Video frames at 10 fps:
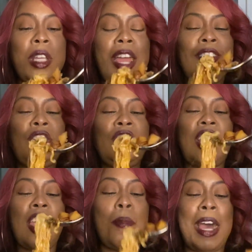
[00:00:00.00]
has to
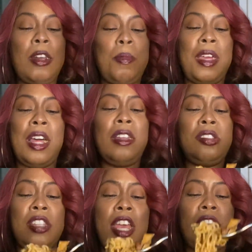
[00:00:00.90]
say about it. But Ellie
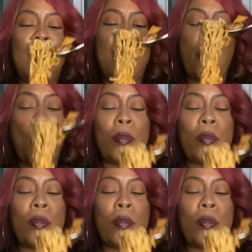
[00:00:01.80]
said that,